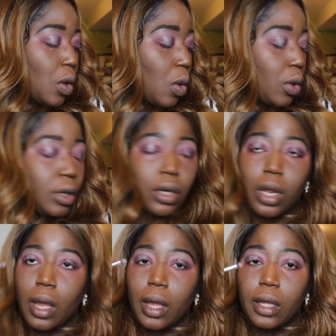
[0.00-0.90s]
on
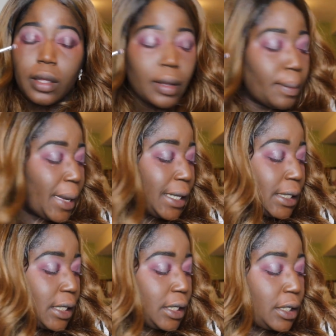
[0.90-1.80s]
my
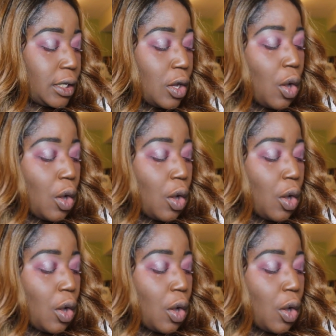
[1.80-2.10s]
lid.